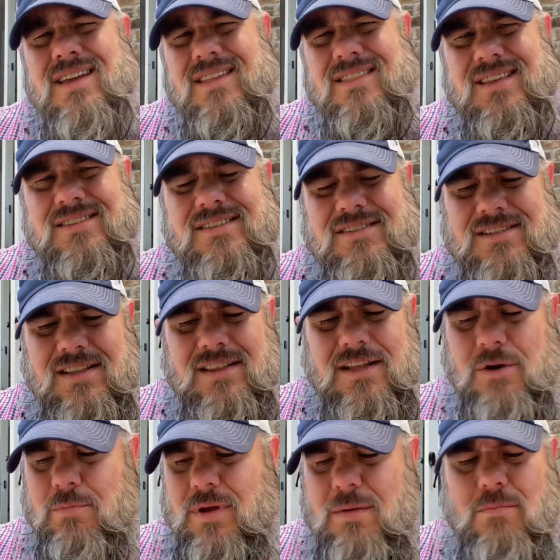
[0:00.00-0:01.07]
this is a
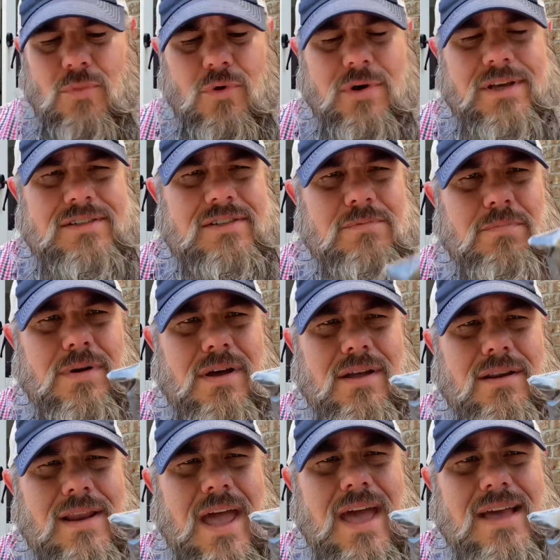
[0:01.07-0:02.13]
little bit moist, but
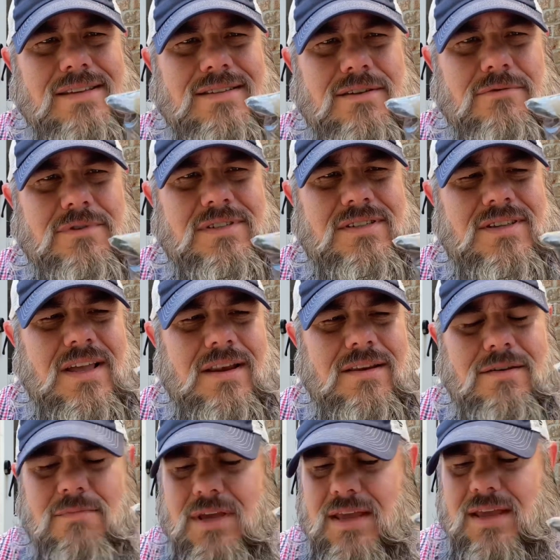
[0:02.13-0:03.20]
as it was sent
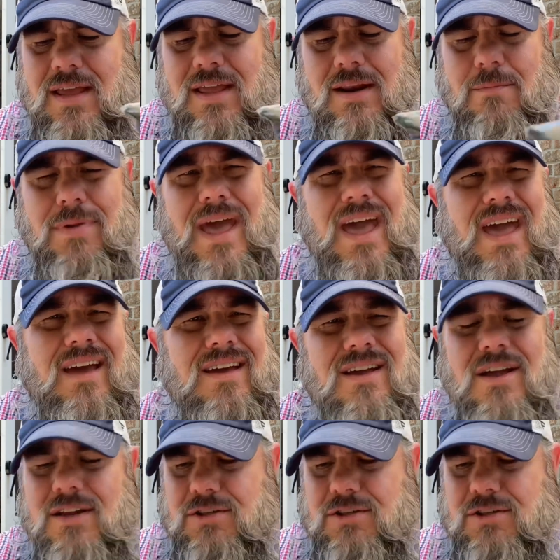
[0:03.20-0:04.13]
to me in a bag,